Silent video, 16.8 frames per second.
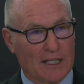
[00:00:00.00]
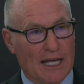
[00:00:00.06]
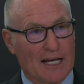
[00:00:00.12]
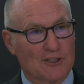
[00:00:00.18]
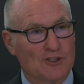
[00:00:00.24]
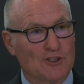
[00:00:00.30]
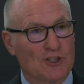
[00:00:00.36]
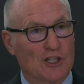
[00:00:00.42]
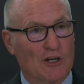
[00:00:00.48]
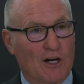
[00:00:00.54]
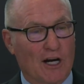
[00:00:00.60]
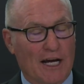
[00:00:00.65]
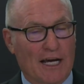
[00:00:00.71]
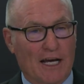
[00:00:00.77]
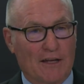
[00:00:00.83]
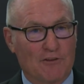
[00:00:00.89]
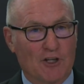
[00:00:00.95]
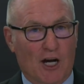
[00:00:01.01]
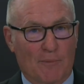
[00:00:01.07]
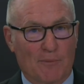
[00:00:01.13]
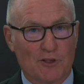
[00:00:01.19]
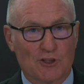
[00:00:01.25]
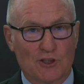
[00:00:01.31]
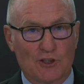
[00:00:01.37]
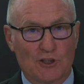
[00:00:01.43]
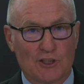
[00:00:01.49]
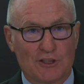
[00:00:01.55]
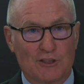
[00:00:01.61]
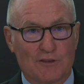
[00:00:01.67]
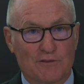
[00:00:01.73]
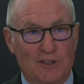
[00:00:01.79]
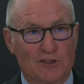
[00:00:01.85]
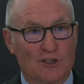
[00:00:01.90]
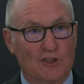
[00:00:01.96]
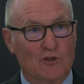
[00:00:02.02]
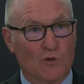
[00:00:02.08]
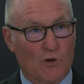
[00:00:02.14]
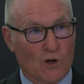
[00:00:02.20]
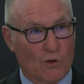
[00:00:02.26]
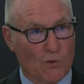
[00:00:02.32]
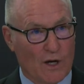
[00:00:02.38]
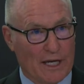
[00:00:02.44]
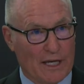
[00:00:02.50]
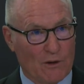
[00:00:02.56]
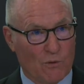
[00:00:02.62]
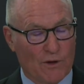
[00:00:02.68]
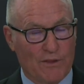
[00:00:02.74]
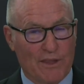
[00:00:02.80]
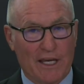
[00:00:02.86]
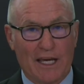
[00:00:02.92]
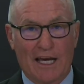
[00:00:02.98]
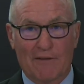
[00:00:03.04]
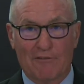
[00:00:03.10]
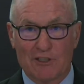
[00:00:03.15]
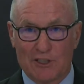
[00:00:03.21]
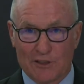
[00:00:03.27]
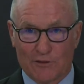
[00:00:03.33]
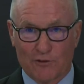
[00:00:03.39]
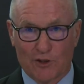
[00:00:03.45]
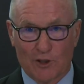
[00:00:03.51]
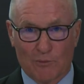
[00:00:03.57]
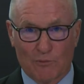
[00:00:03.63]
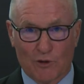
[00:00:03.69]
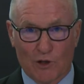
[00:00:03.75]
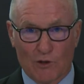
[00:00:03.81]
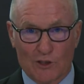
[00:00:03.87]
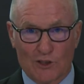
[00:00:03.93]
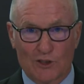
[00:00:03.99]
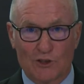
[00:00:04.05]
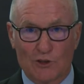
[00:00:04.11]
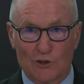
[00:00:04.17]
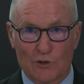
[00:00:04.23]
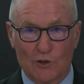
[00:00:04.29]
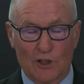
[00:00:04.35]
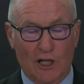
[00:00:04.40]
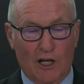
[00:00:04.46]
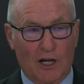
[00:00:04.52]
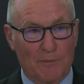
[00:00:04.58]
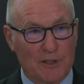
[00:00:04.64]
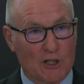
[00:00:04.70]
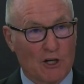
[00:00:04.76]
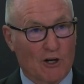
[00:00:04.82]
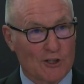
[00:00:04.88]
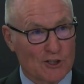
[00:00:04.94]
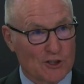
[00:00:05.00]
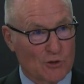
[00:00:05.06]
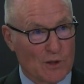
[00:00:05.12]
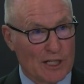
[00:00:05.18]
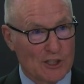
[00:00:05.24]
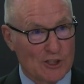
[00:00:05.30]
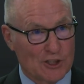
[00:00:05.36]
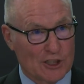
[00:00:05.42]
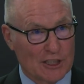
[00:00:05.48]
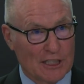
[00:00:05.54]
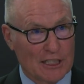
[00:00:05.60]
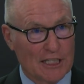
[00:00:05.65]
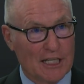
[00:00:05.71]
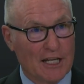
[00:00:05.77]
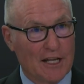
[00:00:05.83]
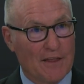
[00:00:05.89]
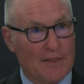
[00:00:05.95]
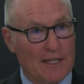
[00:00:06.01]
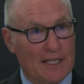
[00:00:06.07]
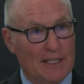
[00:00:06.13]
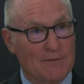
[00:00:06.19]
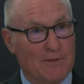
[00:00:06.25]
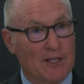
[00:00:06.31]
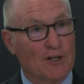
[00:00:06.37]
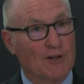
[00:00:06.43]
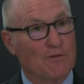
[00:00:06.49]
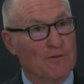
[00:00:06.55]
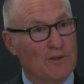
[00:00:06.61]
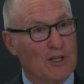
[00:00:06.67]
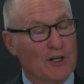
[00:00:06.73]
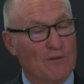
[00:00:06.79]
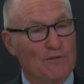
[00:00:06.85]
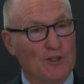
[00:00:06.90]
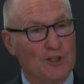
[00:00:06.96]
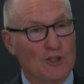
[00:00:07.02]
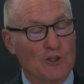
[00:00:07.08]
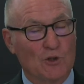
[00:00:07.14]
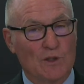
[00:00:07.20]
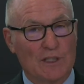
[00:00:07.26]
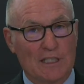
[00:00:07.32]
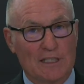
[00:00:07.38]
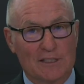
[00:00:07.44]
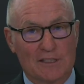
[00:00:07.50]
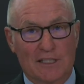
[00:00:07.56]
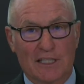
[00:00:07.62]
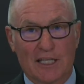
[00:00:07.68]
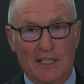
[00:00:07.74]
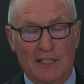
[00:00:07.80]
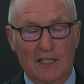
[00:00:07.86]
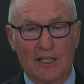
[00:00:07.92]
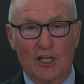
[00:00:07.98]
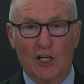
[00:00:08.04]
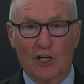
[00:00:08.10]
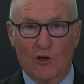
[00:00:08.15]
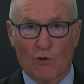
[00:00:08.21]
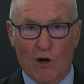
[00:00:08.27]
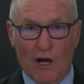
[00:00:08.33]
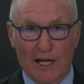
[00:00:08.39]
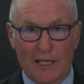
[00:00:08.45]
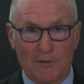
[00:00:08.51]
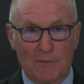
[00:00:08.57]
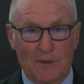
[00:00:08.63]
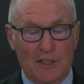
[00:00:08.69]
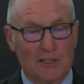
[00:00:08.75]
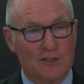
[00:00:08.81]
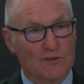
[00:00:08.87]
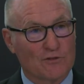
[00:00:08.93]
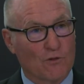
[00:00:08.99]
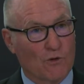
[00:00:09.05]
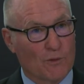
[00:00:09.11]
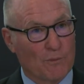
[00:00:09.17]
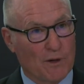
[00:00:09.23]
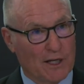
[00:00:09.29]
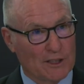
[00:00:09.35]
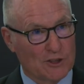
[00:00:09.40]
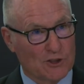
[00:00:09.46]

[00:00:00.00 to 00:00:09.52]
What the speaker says: Last year, I had the opportunity to visit Norway, where they have a different approach to incarceration. Their view is that crime is for